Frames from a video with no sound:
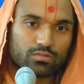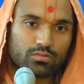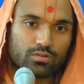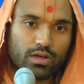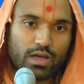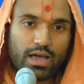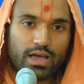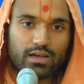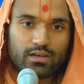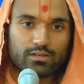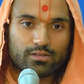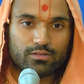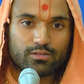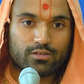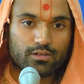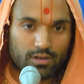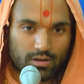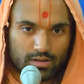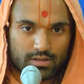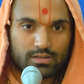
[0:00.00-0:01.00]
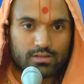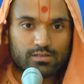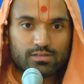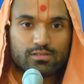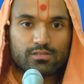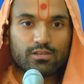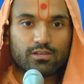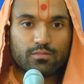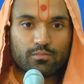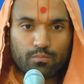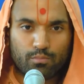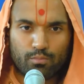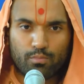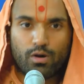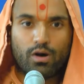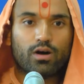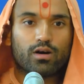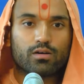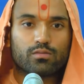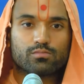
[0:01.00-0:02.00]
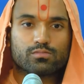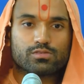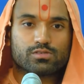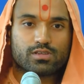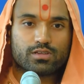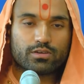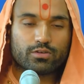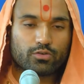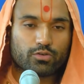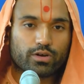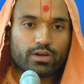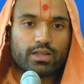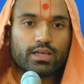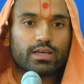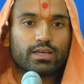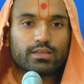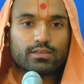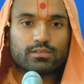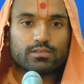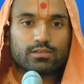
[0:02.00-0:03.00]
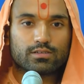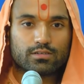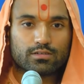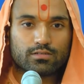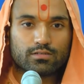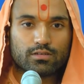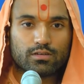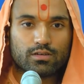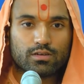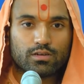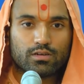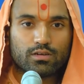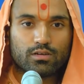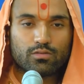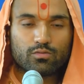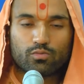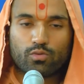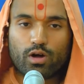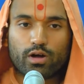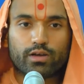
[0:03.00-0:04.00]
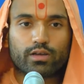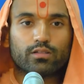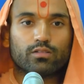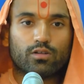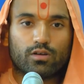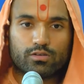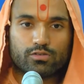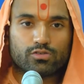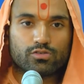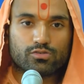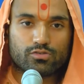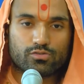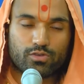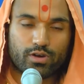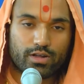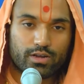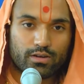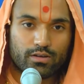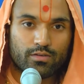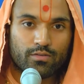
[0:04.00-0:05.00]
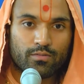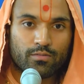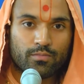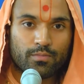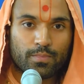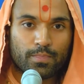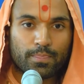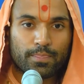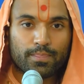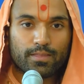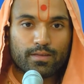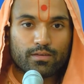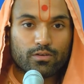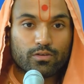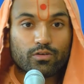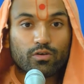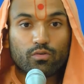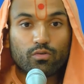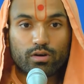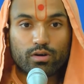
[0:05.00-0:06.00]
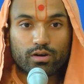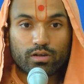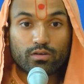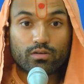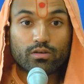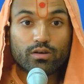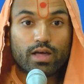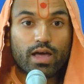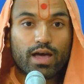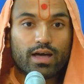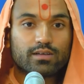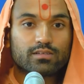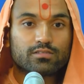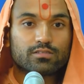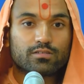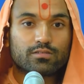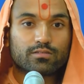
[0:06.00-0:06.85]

has guns and bombs and grenades and rocket launchers right you know what good has